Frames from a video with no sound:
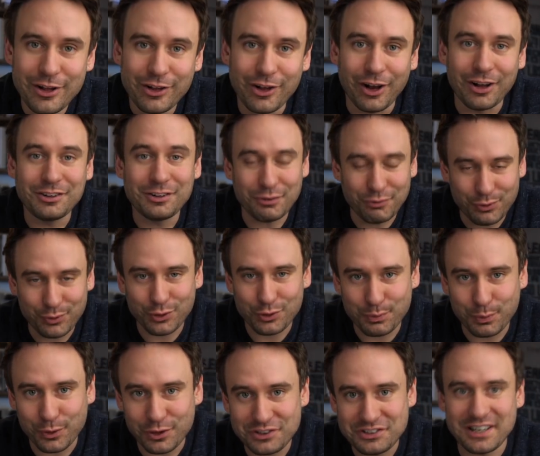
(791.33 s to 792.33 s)
Guys, if you want to
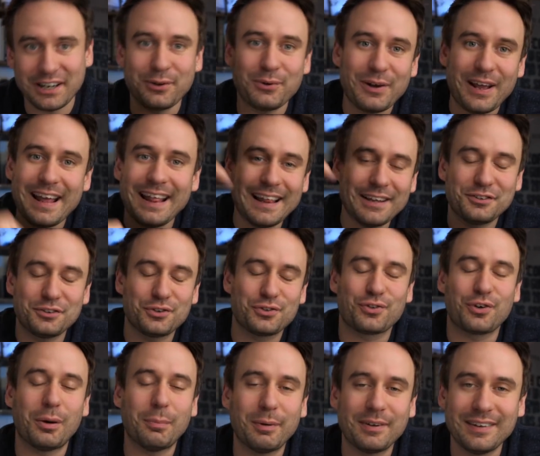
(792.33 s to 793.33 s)
support the channel, hit that
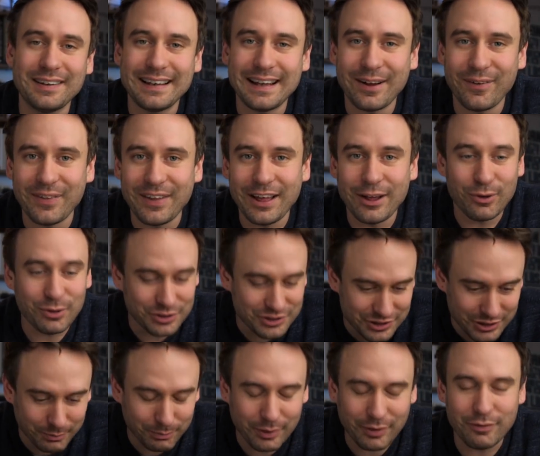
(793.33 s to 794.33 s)
subscribe button down there or
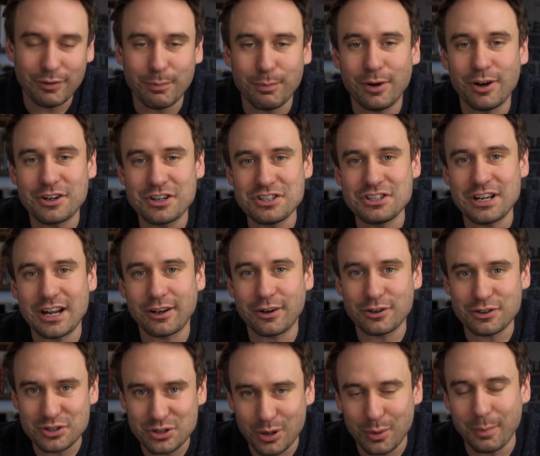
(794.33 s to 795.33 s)
jump over to
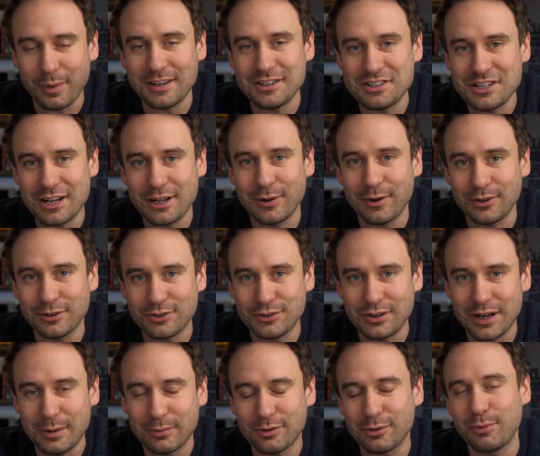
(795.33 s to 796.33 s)
barkandjack.shop and check out our
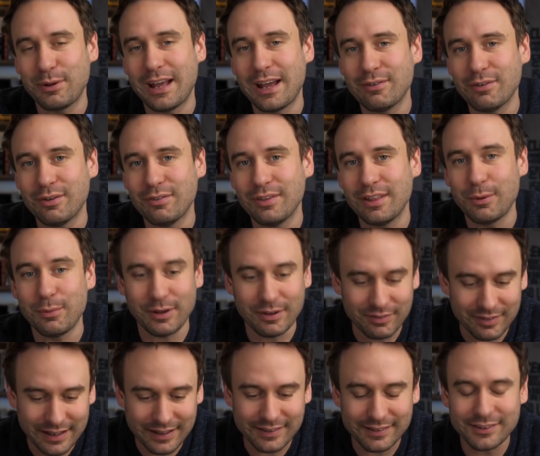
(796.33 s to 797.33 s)
straps that we have over there. We have
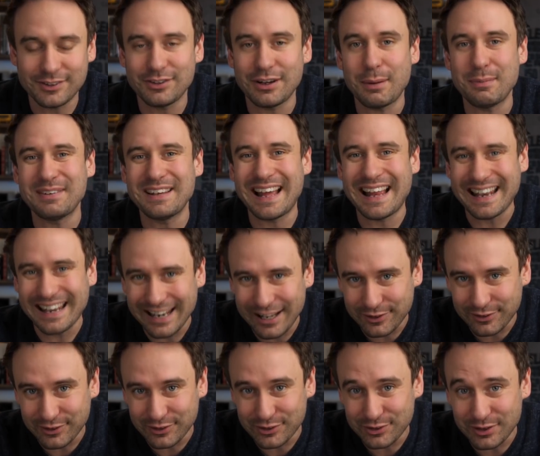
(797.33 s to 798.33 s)
leather straps and
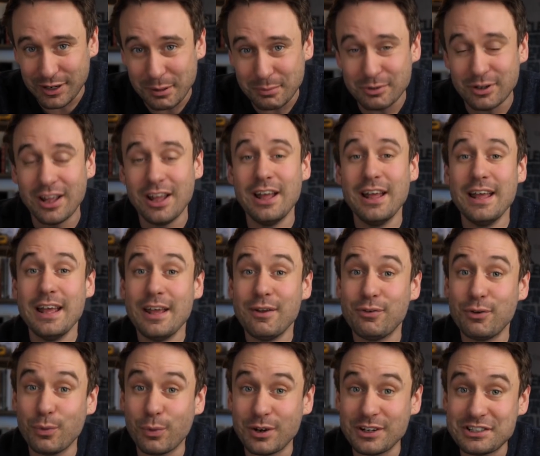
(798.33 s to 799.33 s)
NATO straps.
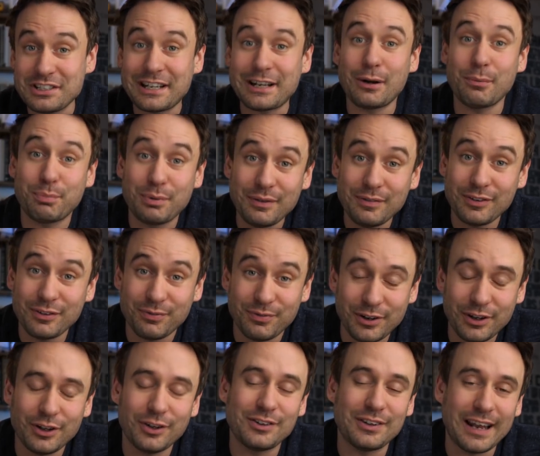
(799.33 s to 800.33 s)
If you want to check out previous
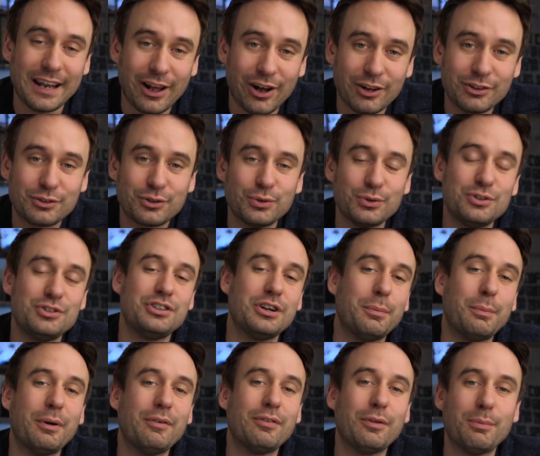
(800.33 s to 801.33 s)
videos and articles,
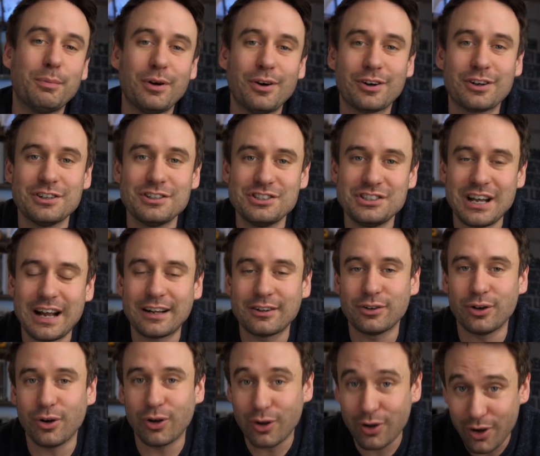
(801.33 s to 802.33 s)
jump over to
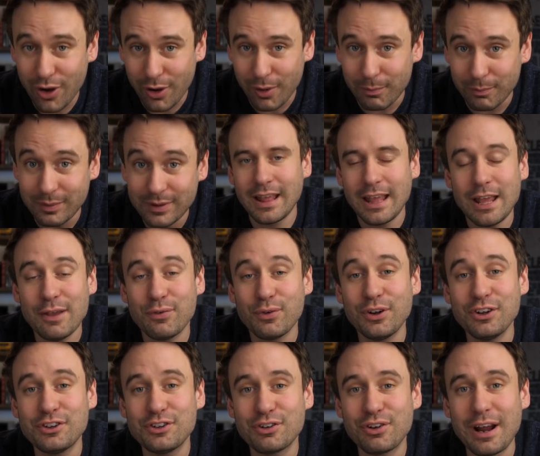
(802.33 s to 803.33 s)
barkandjack.com. If you're
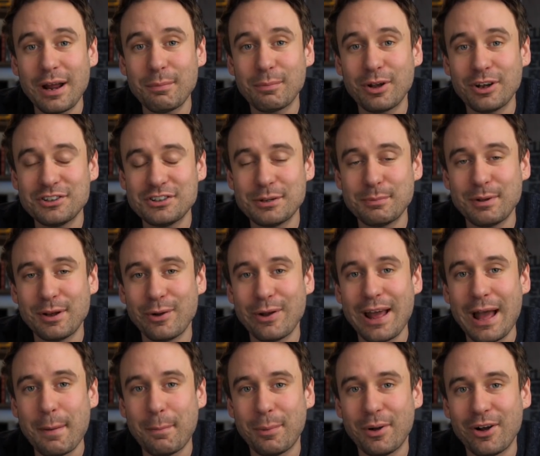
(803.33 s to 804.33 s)
on Instagram, go check me out
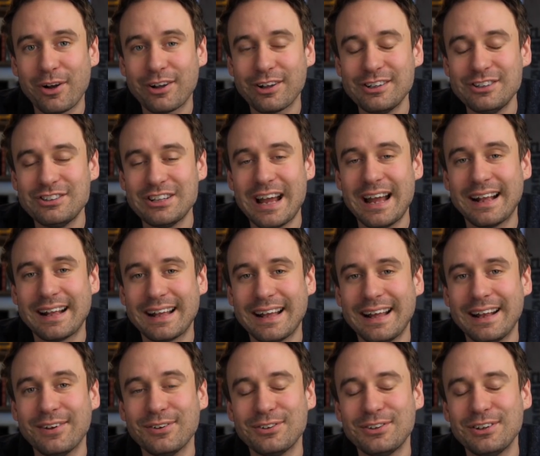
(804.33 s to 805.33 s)
at barkandjack,
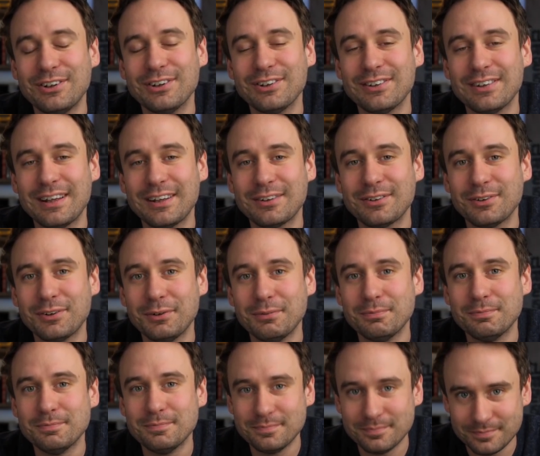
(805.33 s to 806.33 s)
and I'll see you guys next time.